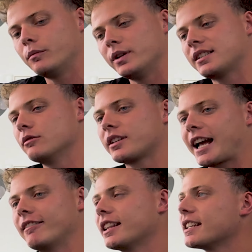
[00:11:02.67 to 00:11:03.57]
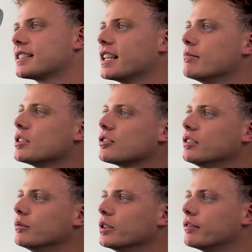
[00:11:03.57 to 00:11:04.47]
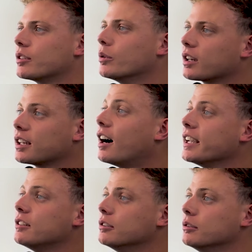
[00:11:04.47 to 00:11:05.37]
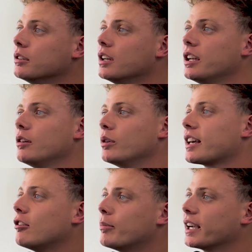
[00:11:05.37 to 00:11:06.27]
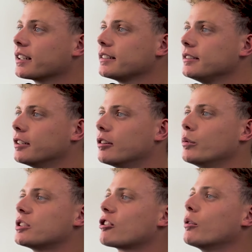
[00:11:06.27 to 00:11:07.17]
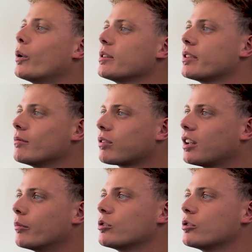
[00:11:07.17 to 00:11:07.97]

We still carry that same mission with the work that I do with Help Bank. You know, we're trying to wake people up.